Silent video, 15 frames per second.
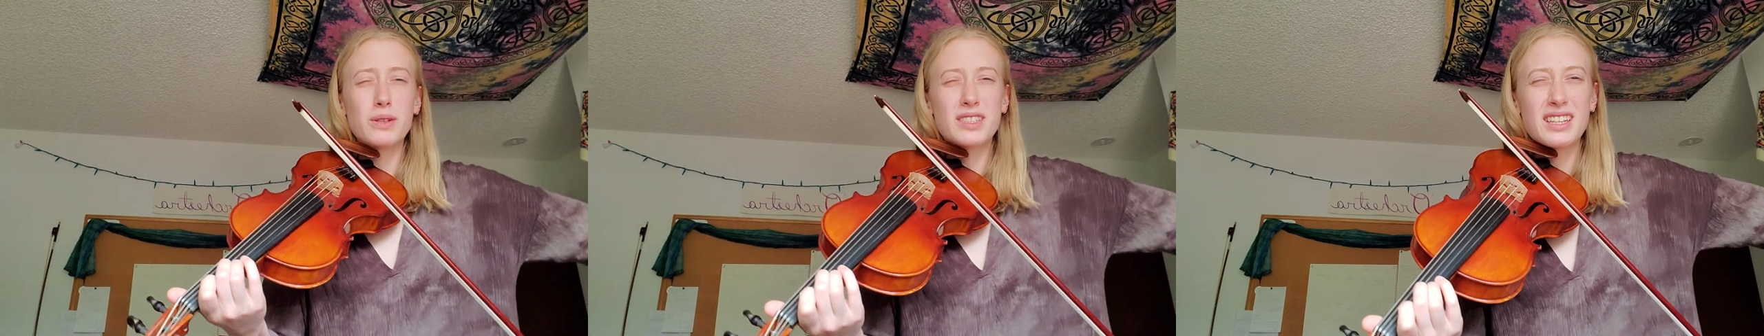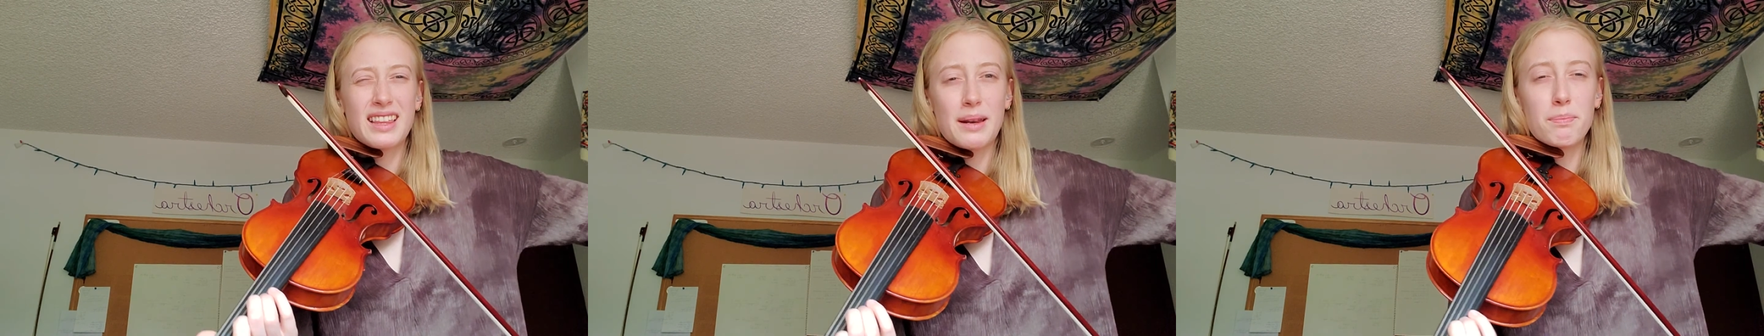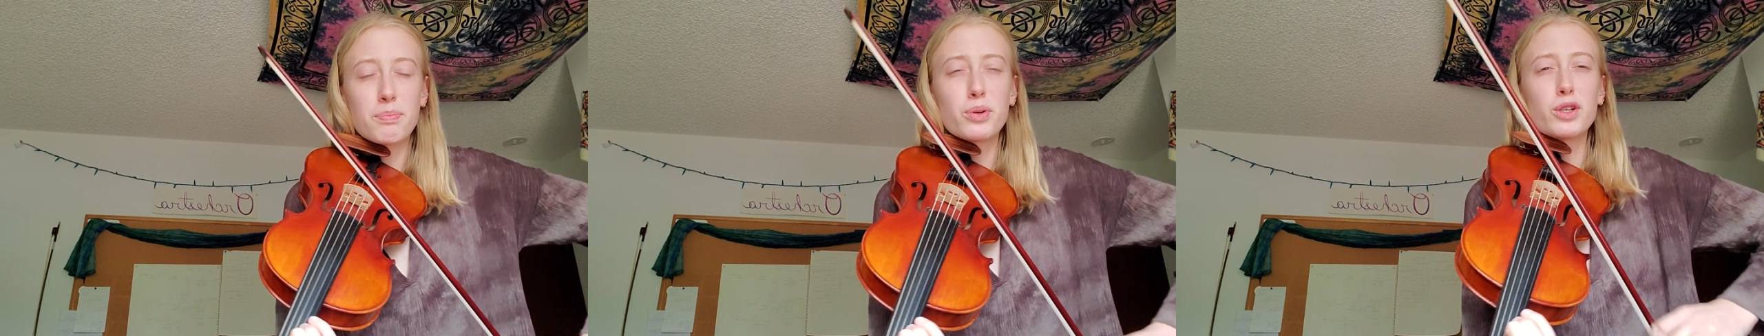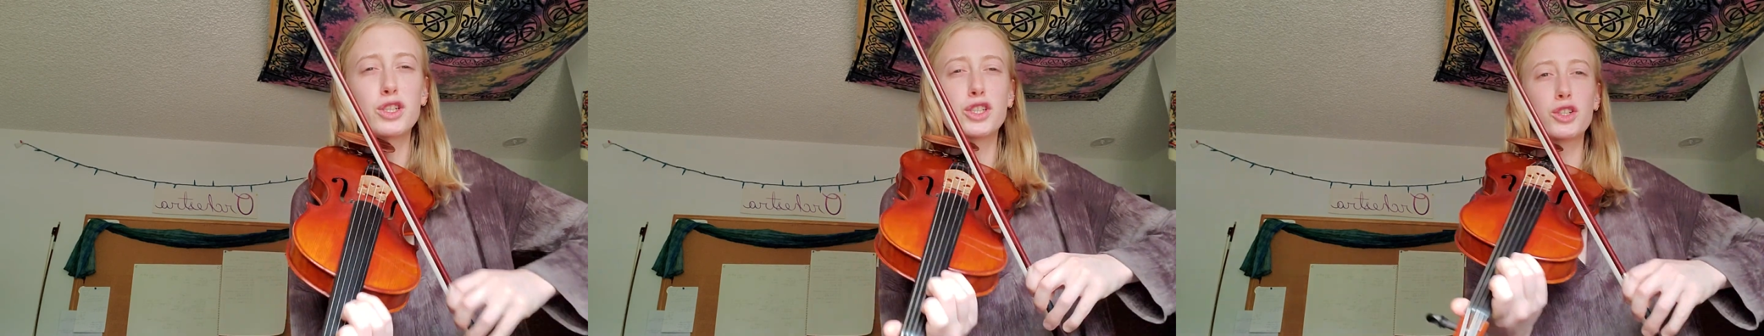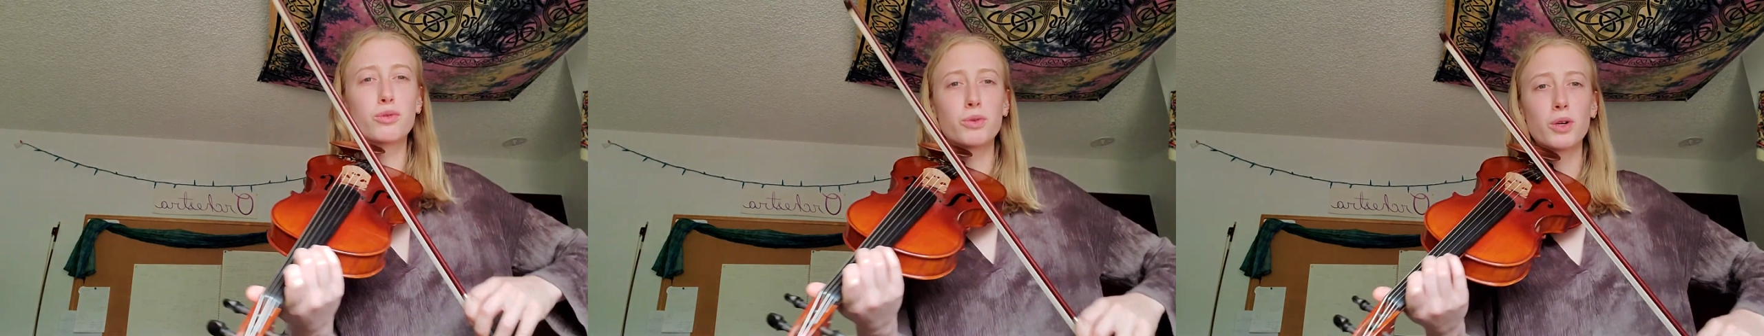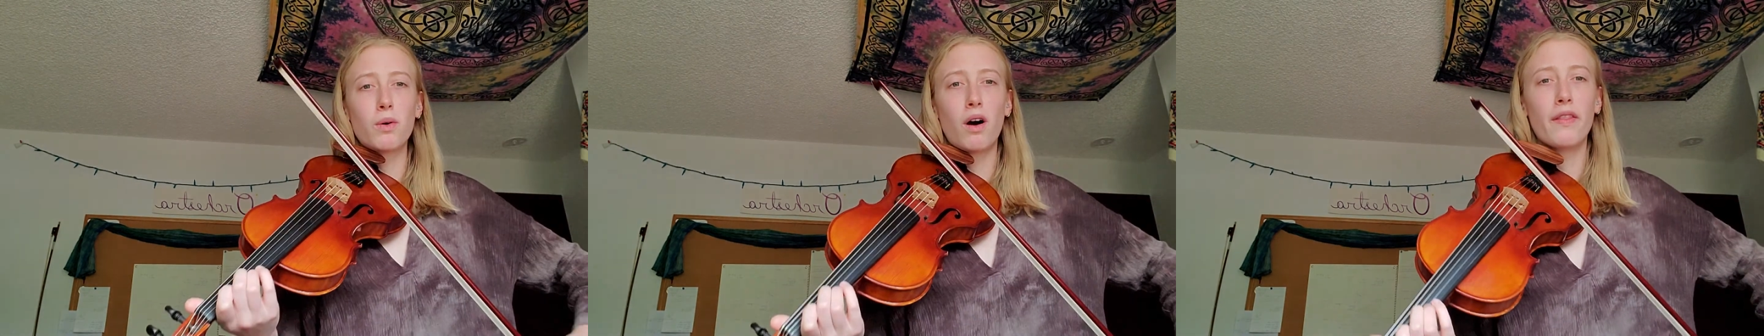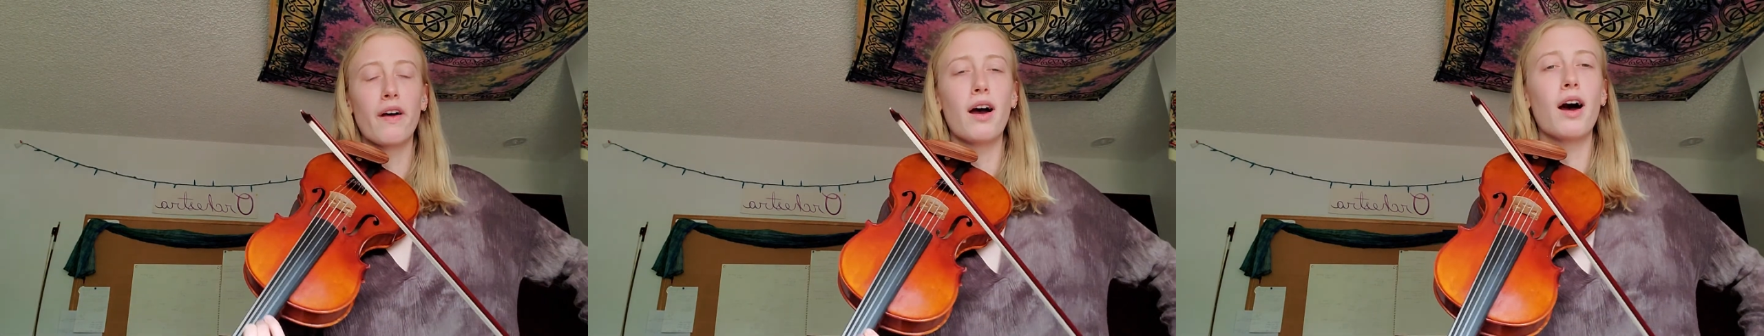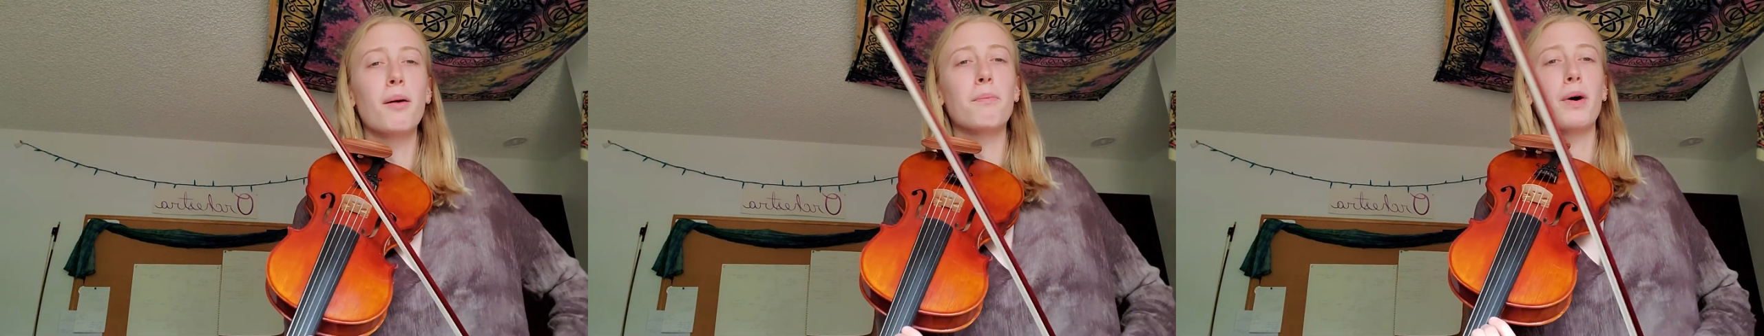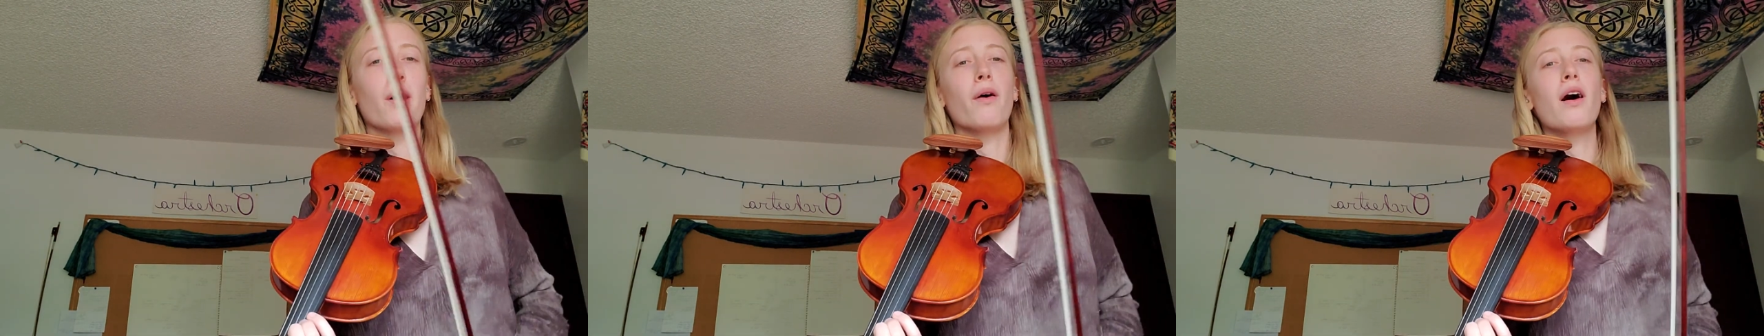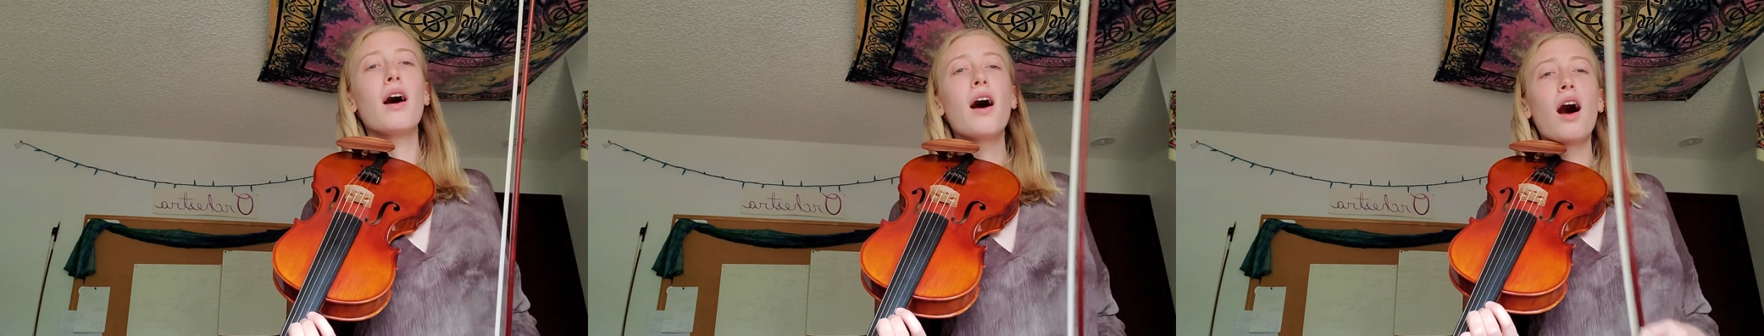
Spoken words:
to then push through on the up bow.